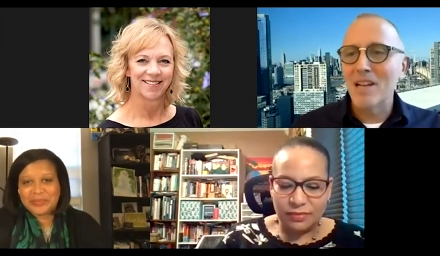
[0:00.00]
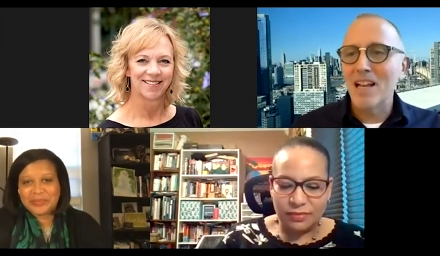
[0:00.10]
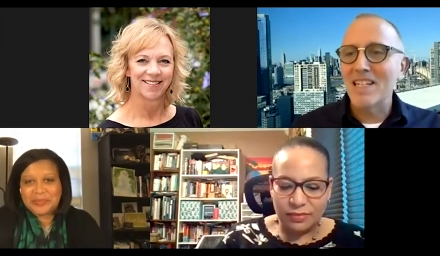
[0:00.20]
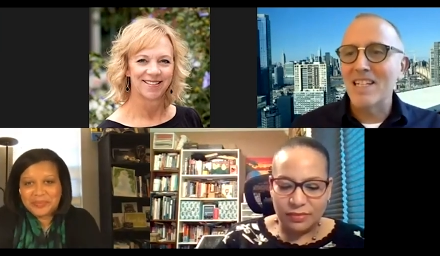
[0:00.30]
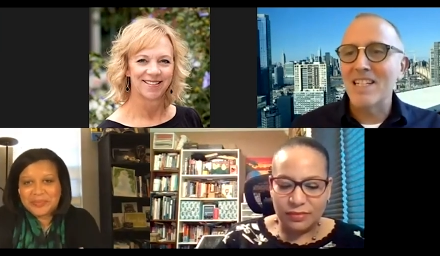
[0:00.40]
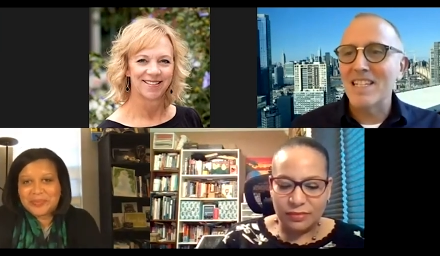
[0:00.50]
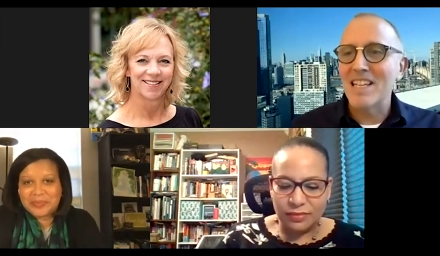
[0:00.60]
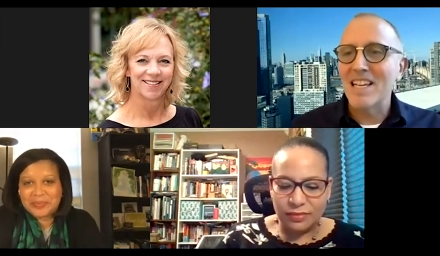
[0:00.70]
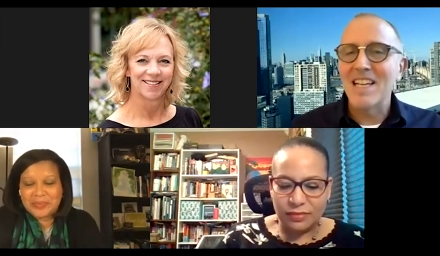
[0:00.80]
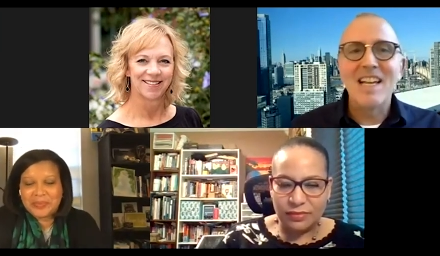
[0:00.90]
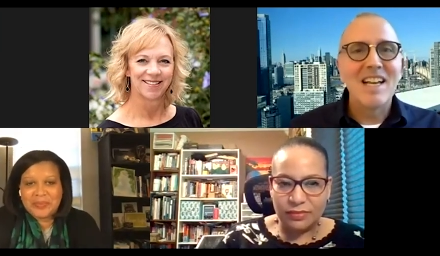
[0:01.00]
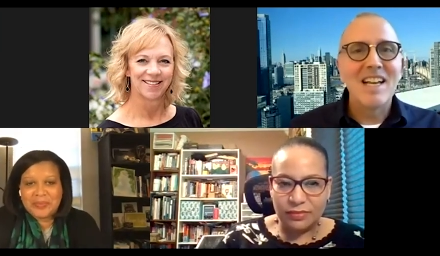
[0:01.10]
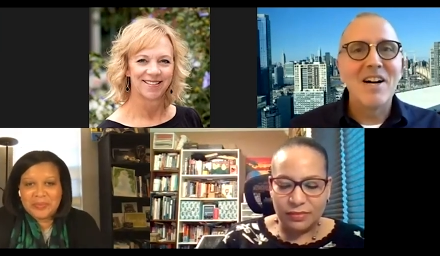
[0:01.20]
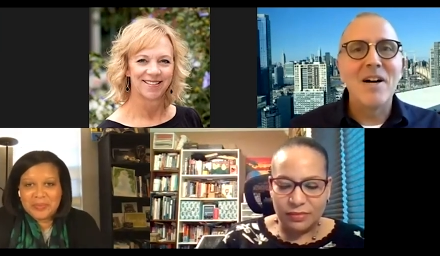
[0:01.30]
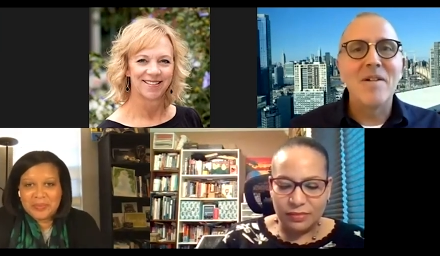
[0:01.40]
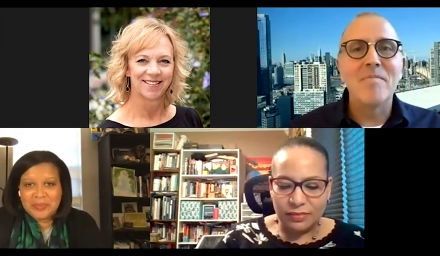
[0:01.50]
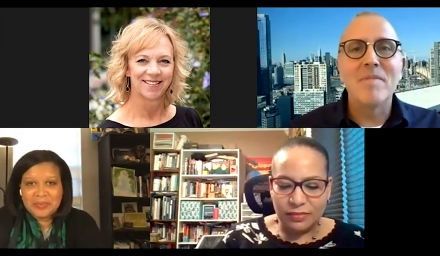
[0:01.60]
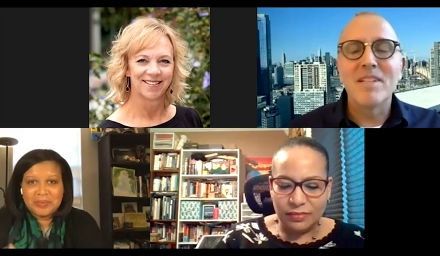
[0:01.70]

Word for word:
Speaker 1: like to just um,